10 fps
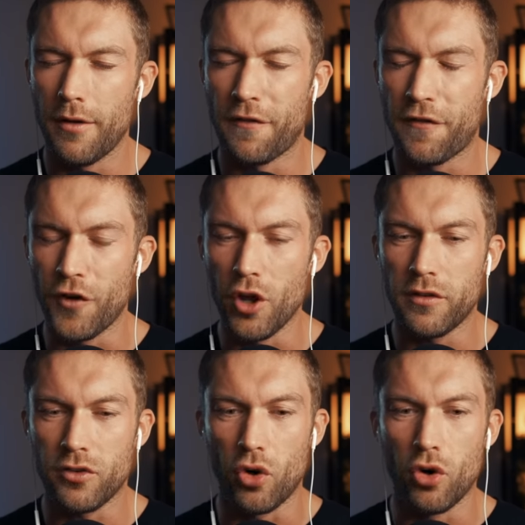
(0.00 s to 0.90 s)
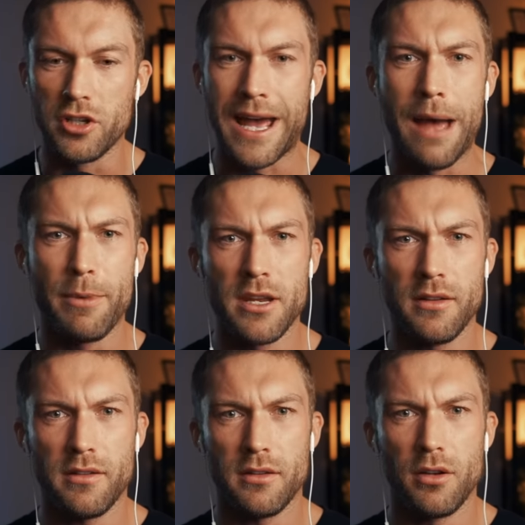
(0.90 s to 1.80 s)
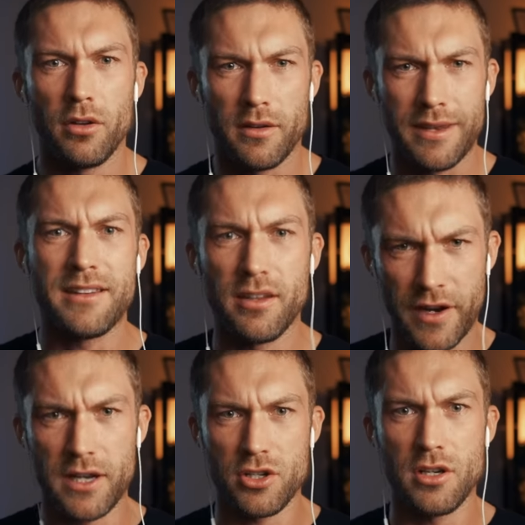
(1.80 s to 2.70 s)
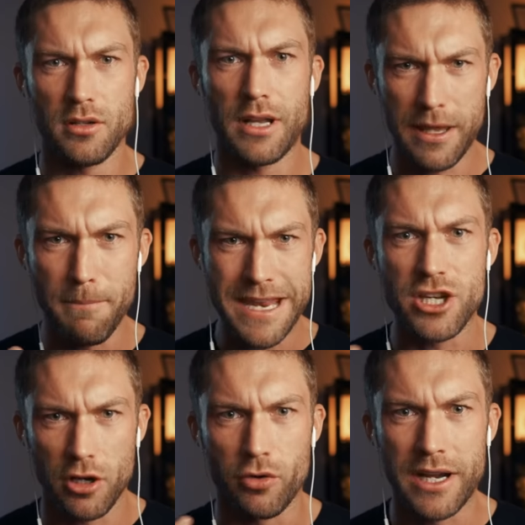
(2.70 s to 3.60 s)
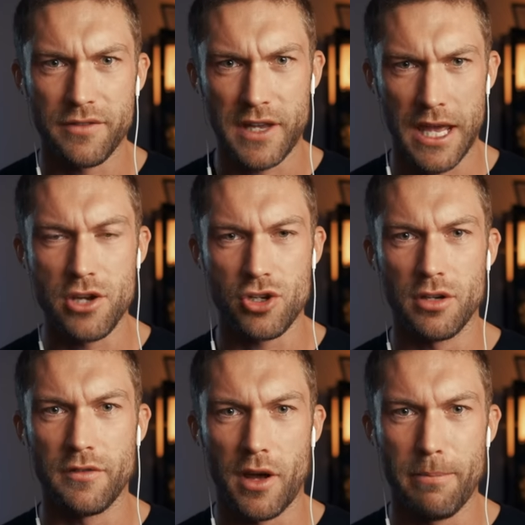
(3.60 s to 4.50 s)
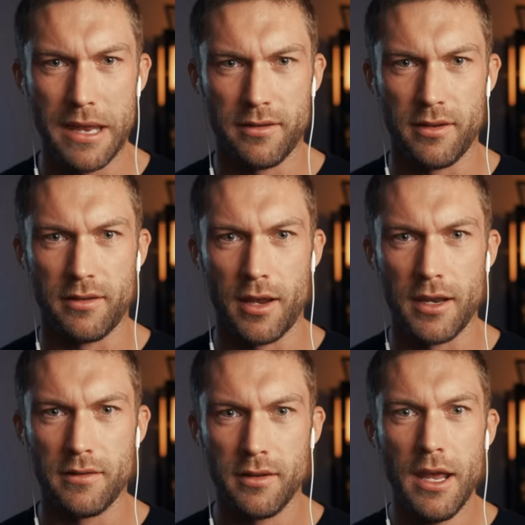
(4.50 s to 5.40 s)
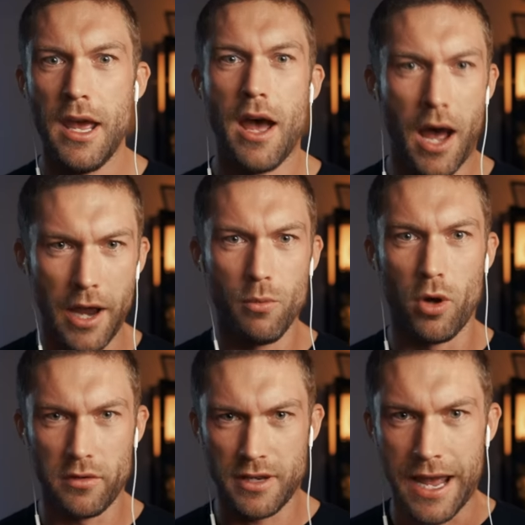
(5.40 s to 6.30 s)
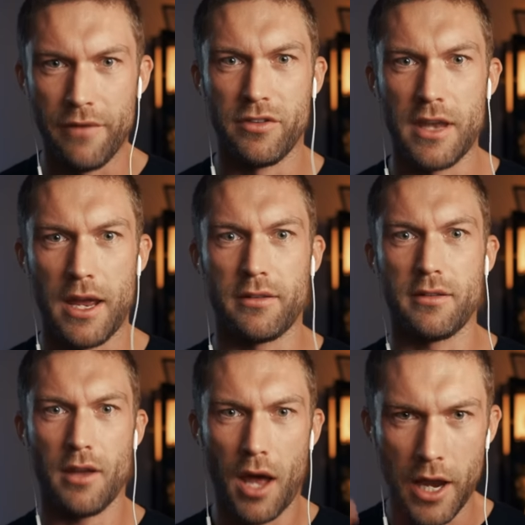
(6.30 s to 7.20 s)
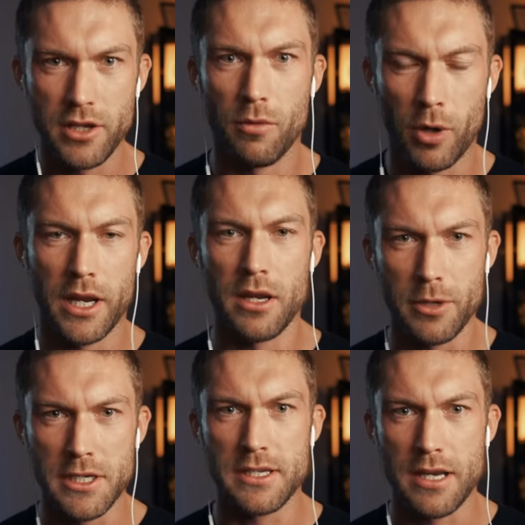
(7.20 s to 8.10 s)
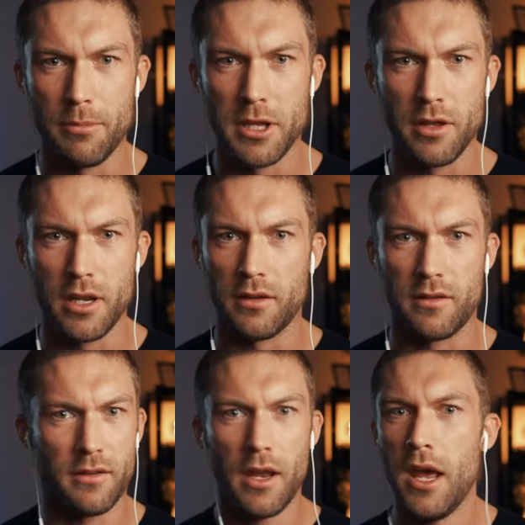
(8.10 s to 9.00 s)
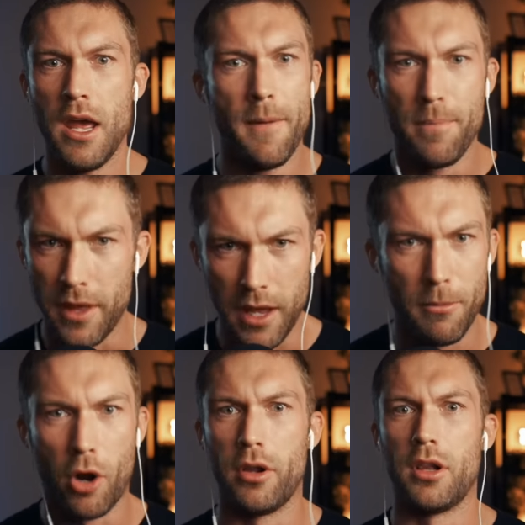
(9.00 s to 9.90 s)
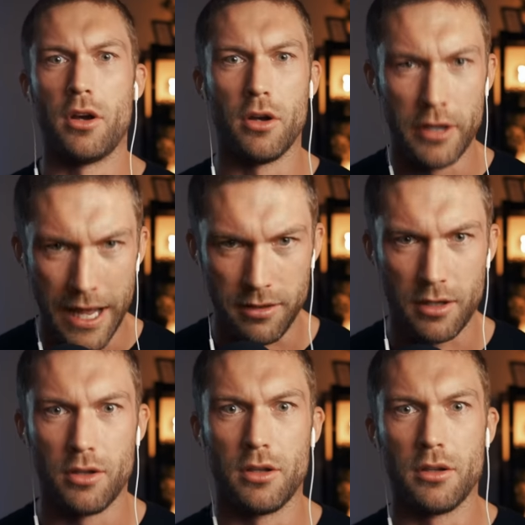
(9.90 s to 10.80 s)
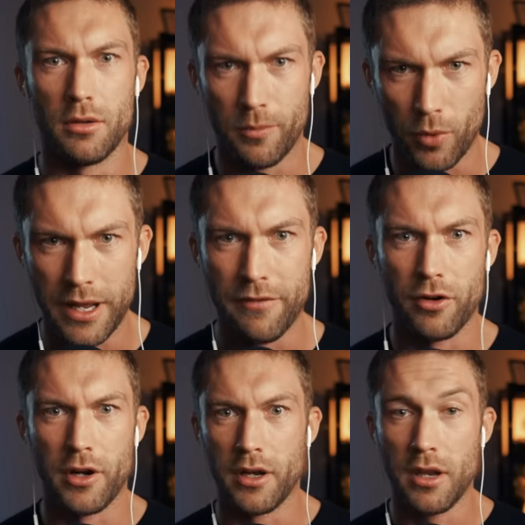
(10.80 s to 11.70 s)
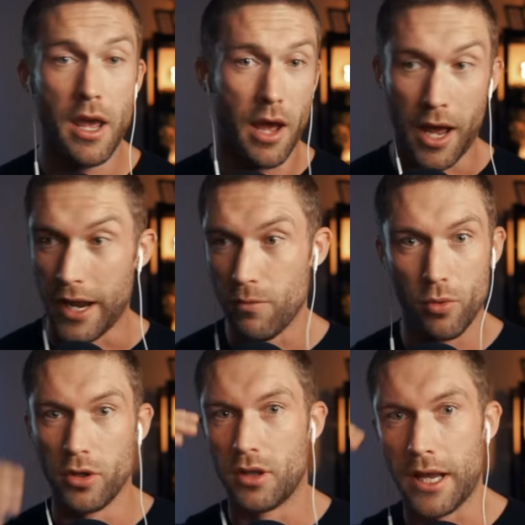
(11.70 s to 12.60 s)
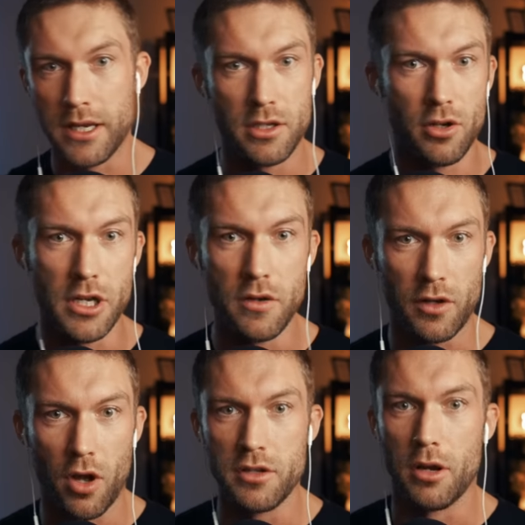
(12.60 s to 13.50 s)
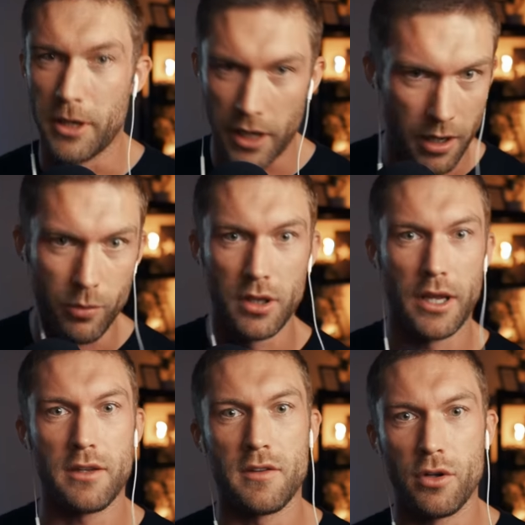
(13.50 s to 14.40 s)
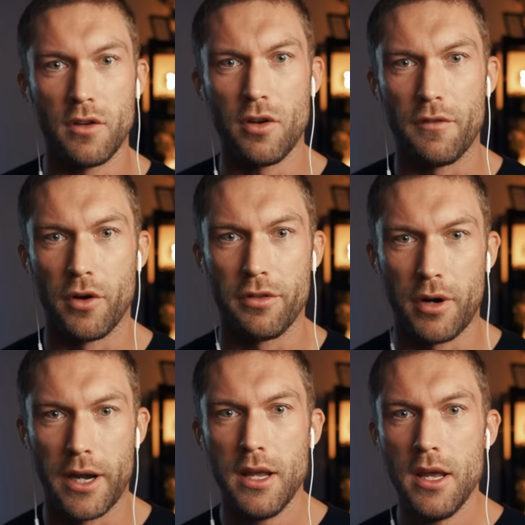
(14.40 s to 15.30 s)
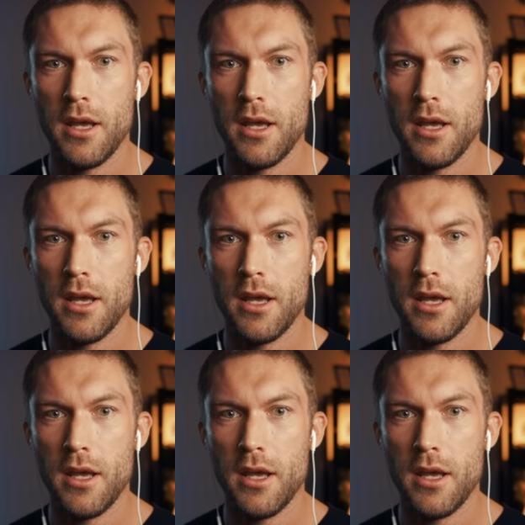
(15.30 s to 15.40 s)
first order happiness, uh, satisfaction, like immediate gratification of our base desires. I want to have sex. I don't want anybody to tell me that it's immoral or unethical or whatever. And I would like to not use a condom and I would like so on and so forth, right?